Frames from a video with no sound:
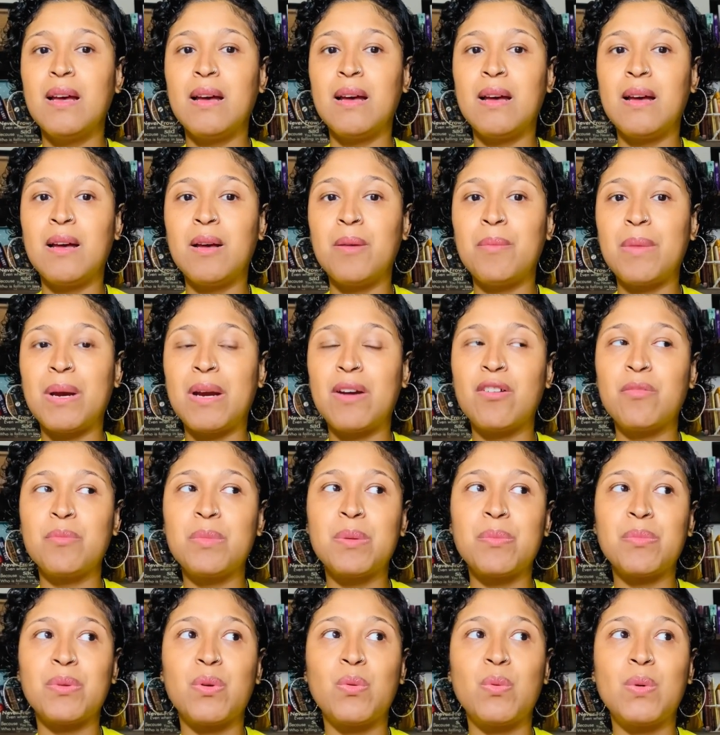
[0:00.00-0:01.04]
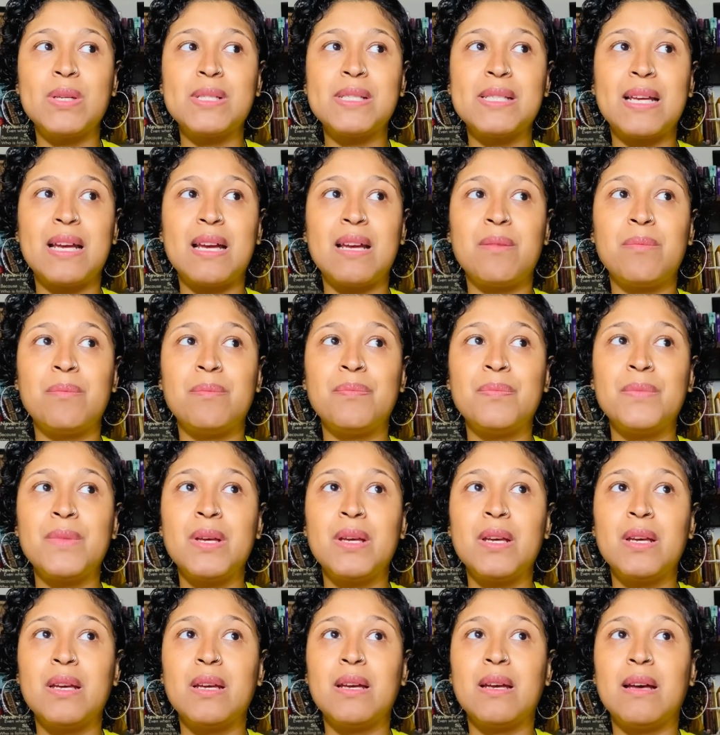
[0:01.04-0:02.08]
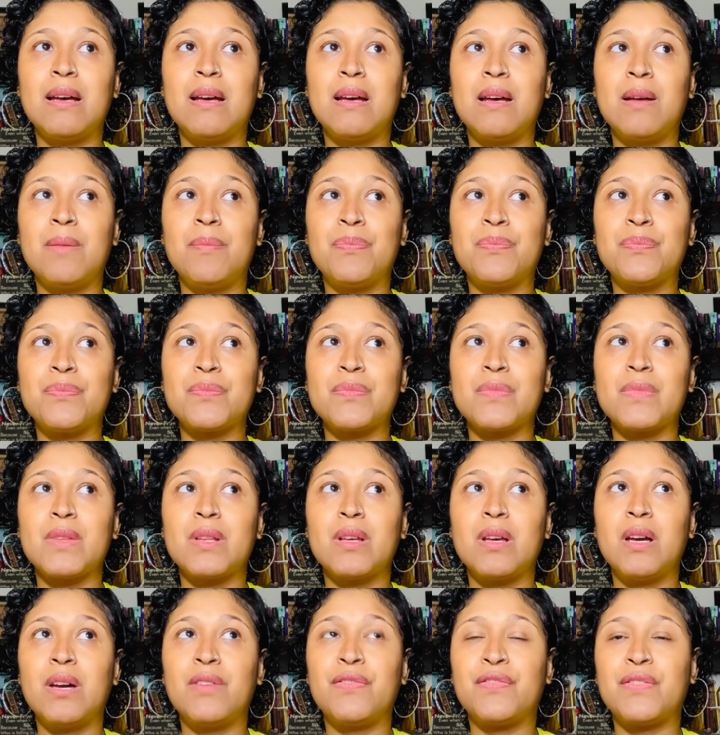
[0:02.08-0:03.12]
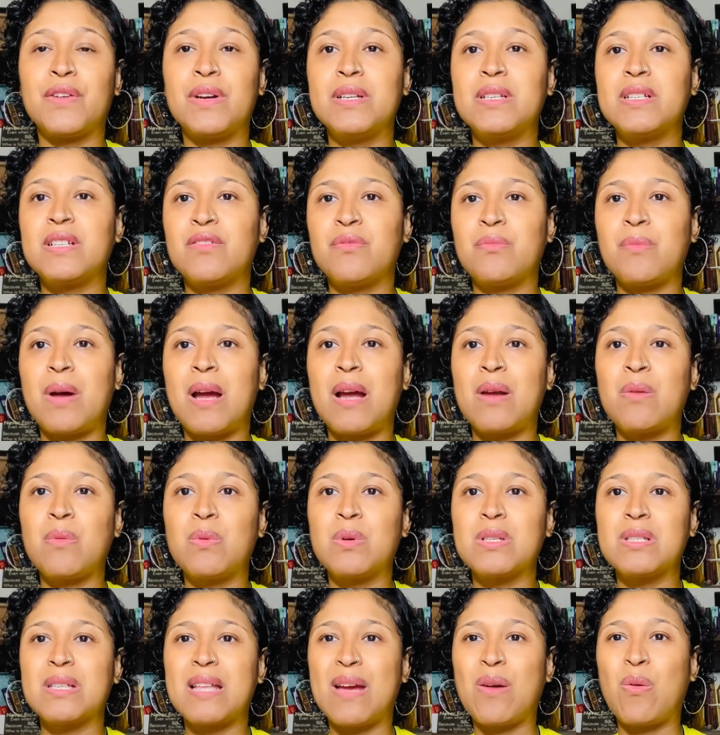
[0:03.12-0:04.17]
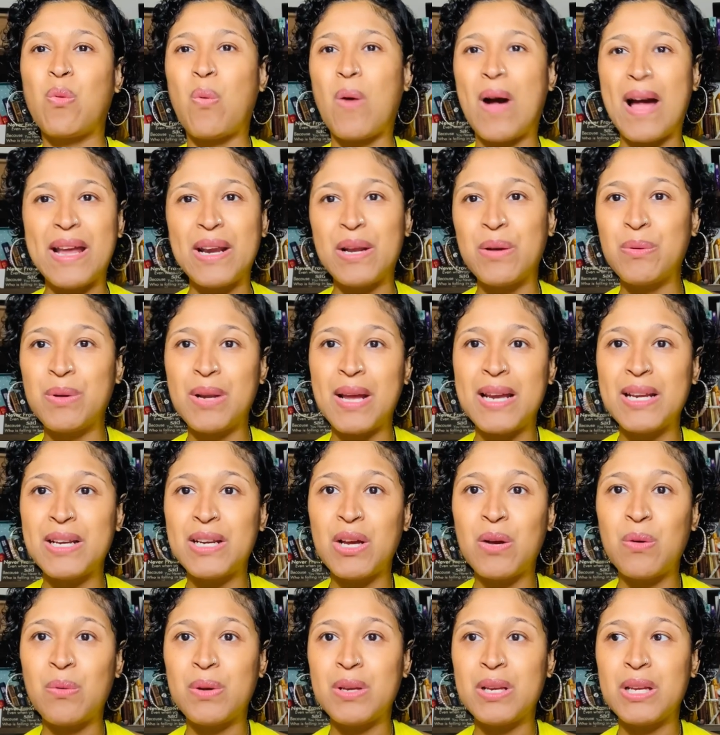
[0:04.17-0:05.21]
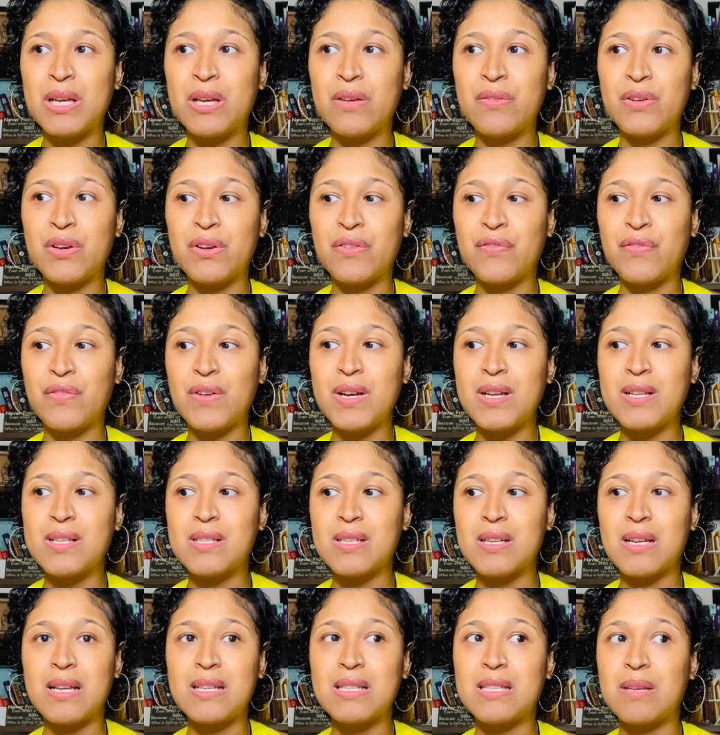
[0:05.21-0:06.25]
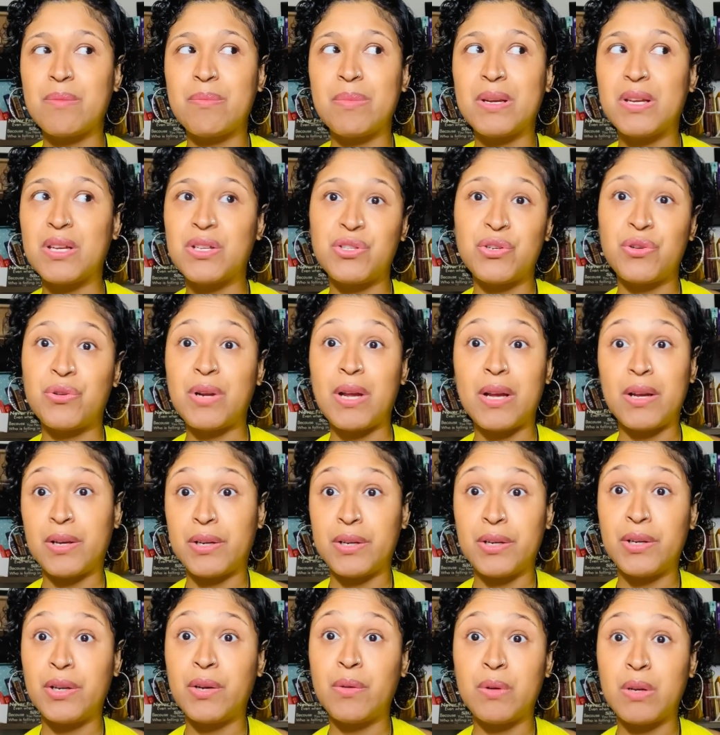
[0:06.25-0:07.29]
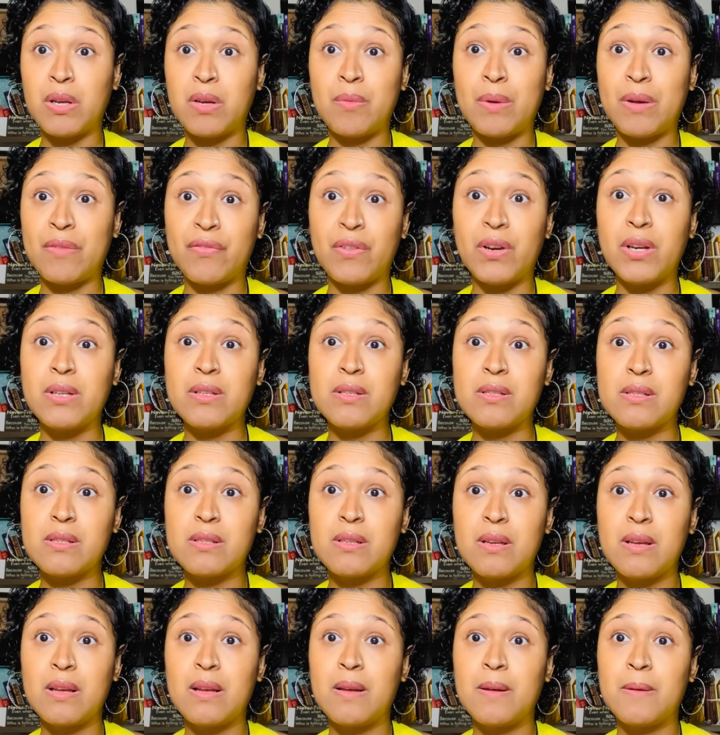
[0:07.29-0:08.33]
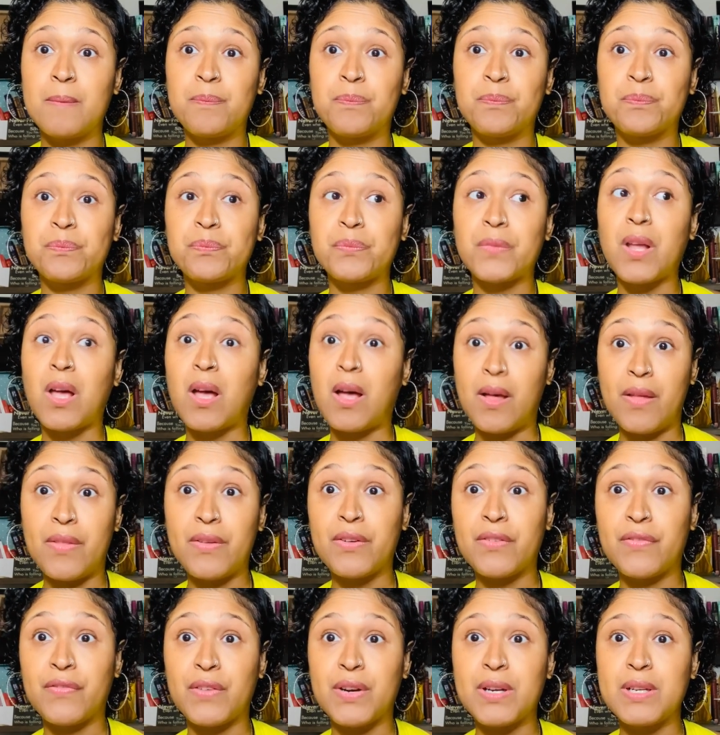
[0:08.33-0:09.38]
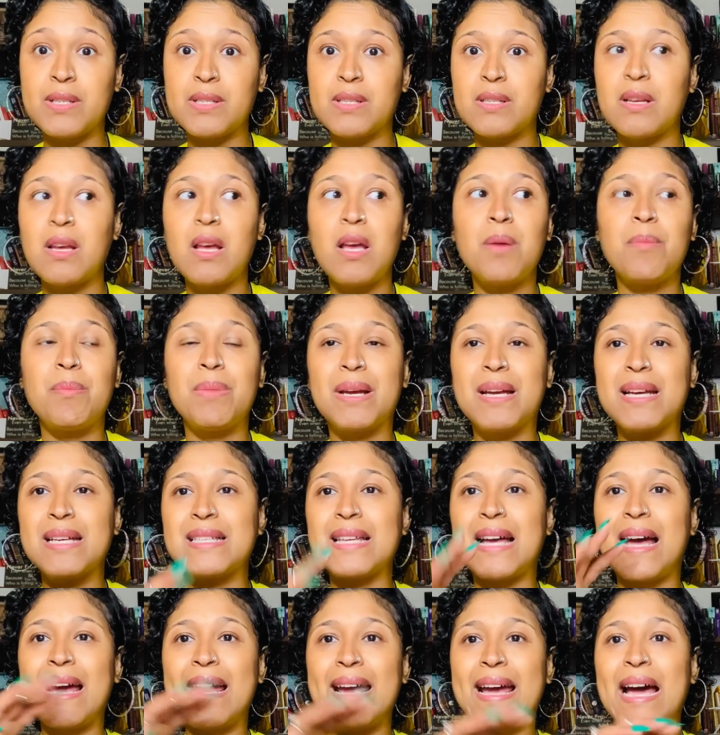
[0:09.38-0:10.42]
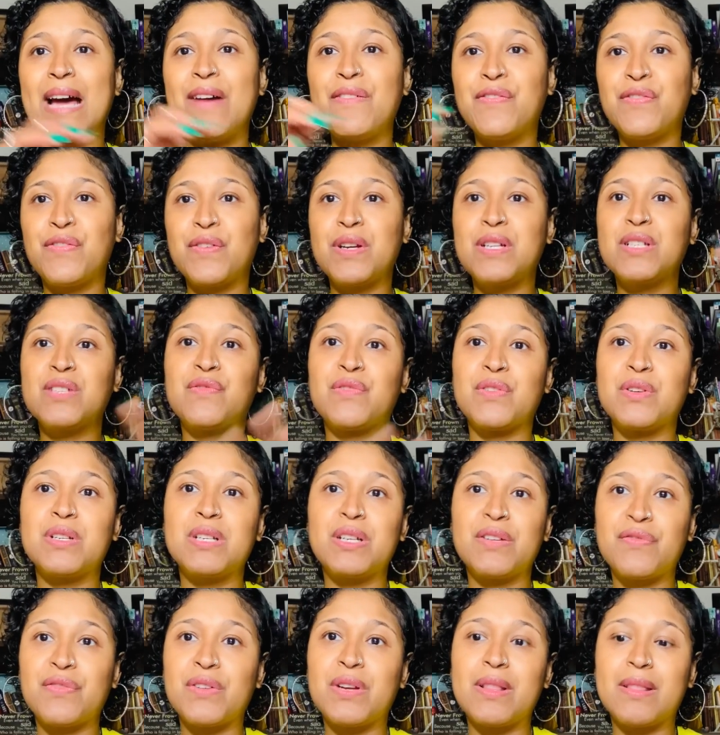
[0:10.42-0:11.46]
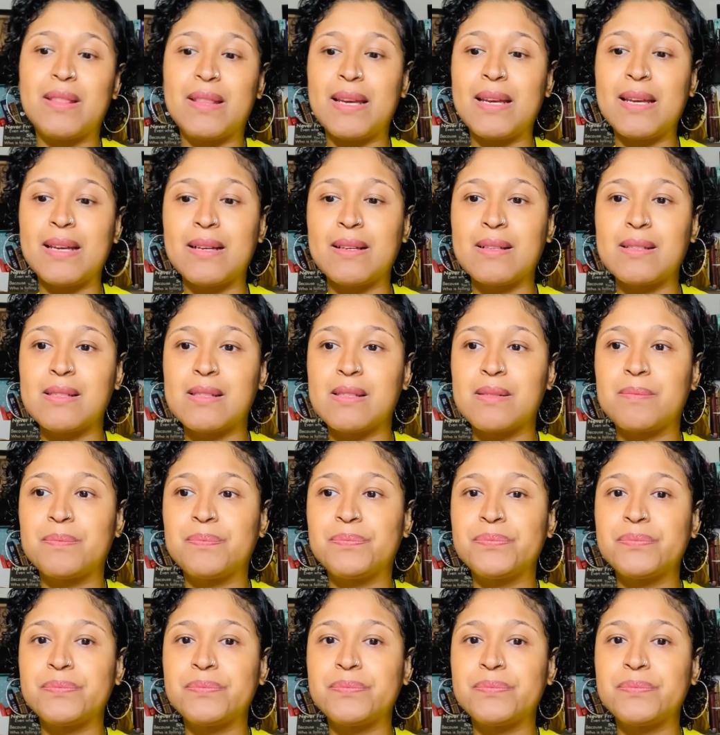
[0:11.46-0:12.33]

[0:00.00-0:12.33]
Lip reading: I remember one time, a friend of mine was like, why don't I know any of your friends? And I said, because you're not going to know any of my friends, other friends, because I have friends for different things.